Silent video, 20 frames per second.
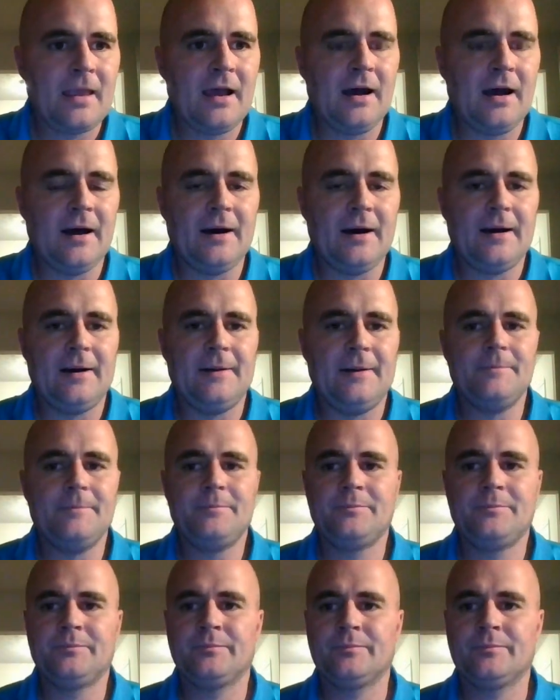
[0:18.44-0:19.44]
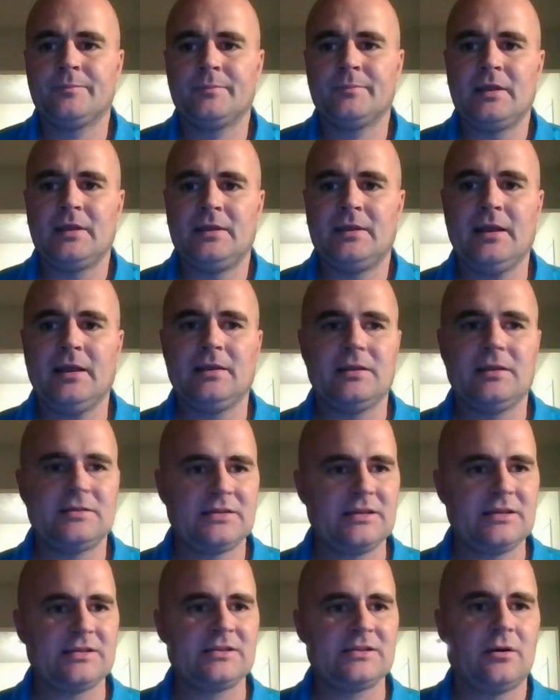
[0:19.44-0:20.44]
Let's
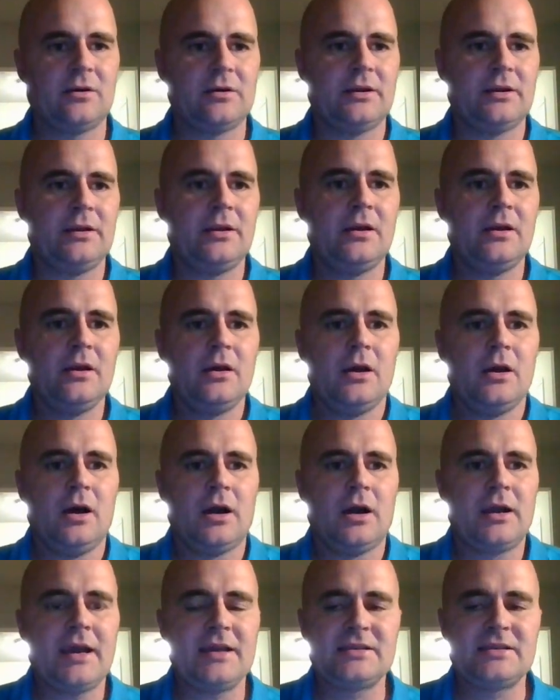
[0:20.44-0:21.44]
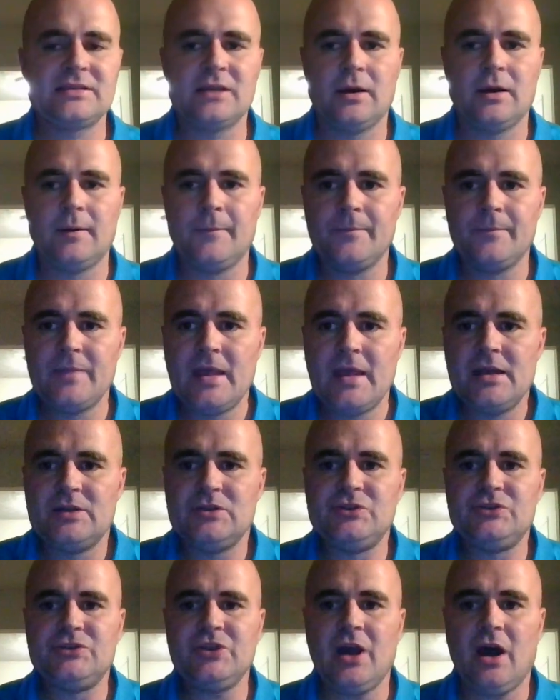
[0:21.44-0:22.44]
get started. Okay, so
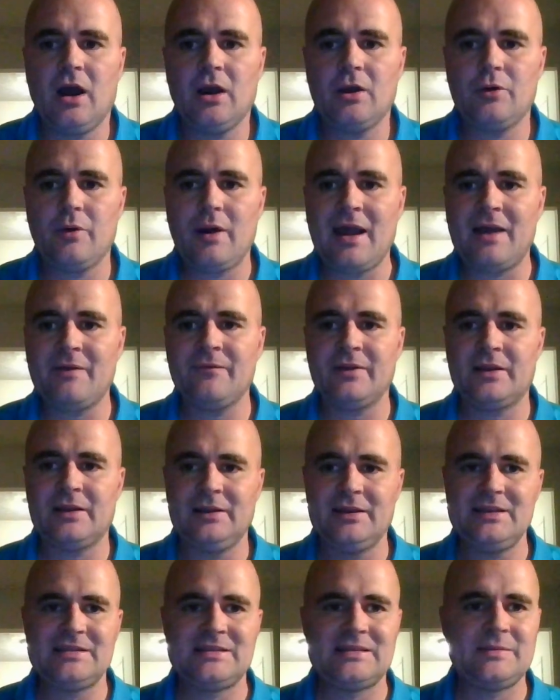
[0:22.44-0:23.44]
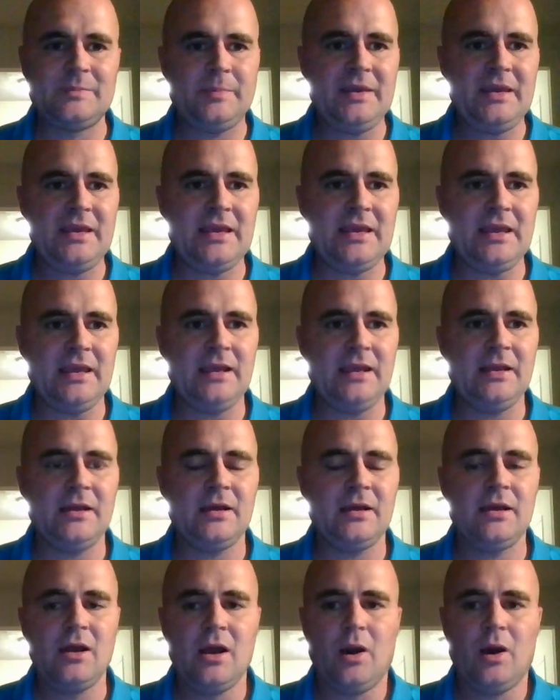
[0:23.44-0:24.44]
geographically speaking,
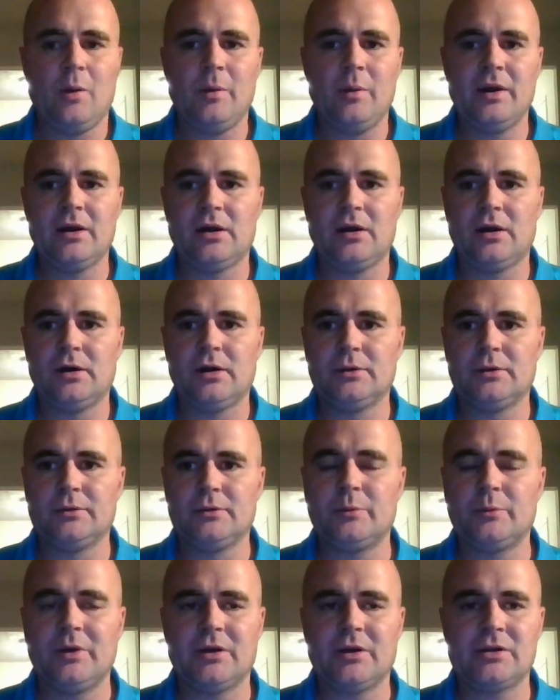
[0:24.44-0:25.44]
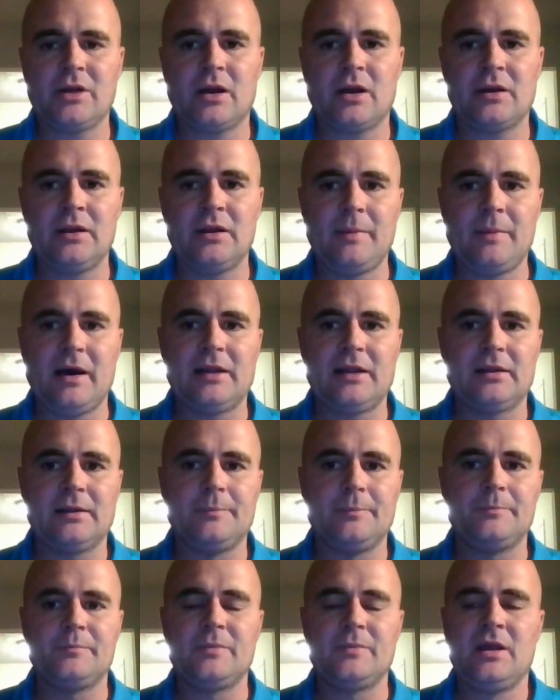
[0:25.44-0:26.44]
we are talking
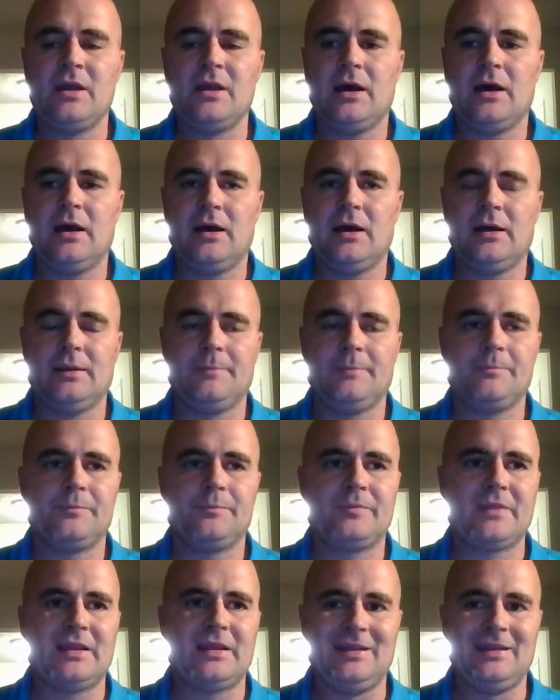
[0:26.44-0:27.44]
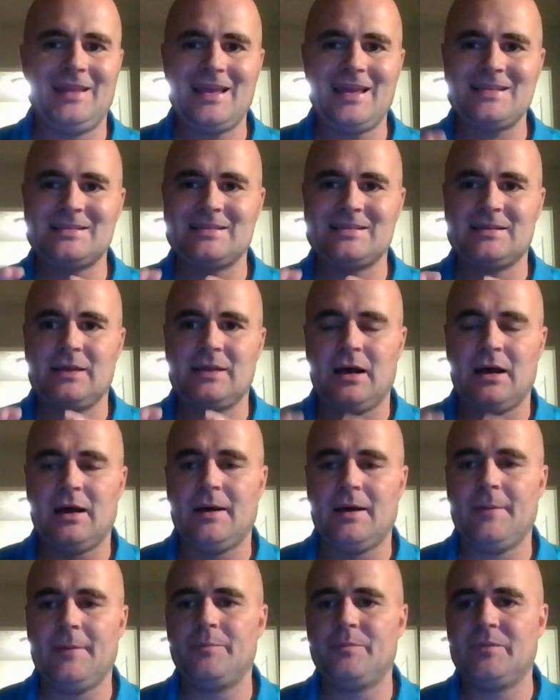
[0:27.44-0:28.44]
about a less
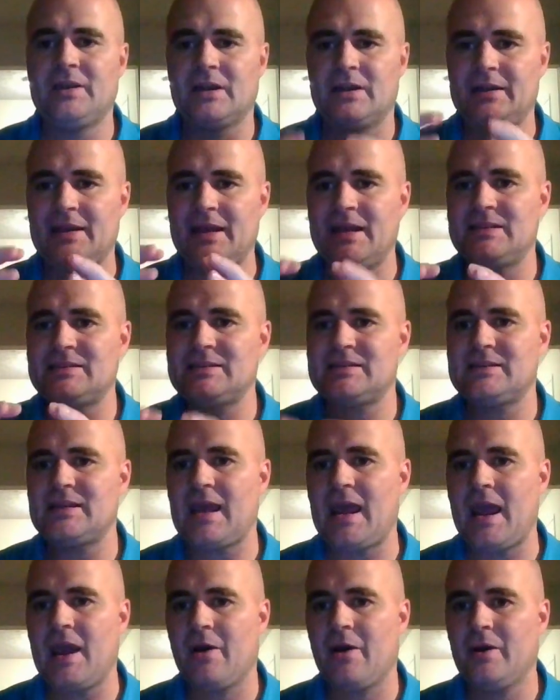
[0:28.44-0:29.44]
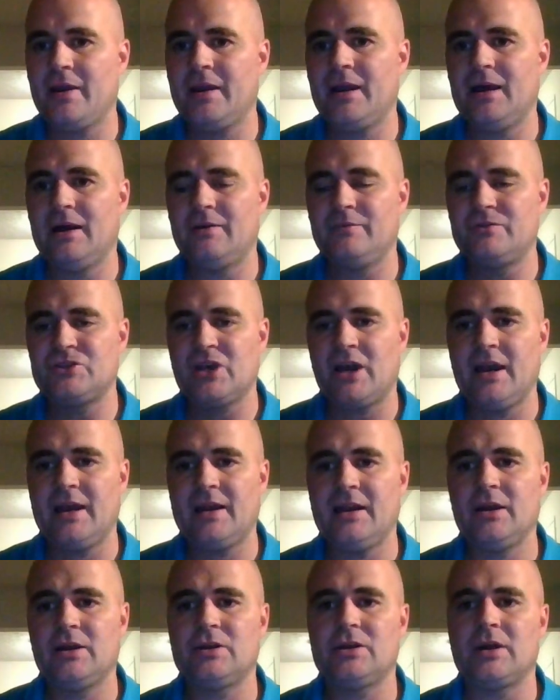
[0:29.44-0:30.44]
condensed area of
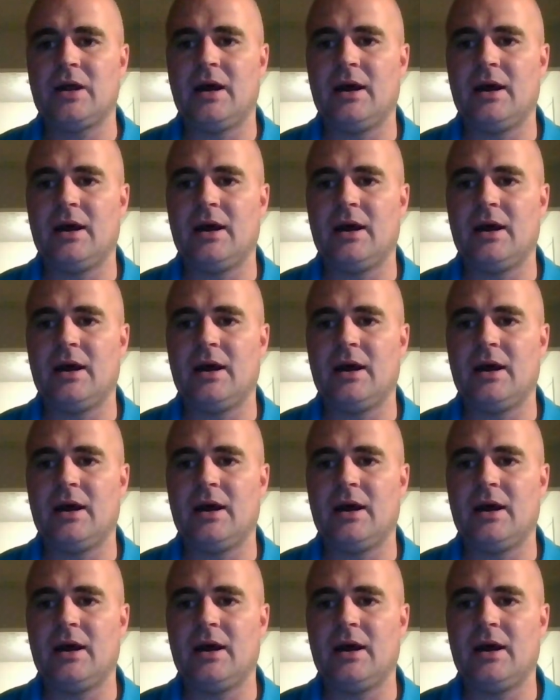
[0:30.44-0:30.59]
China.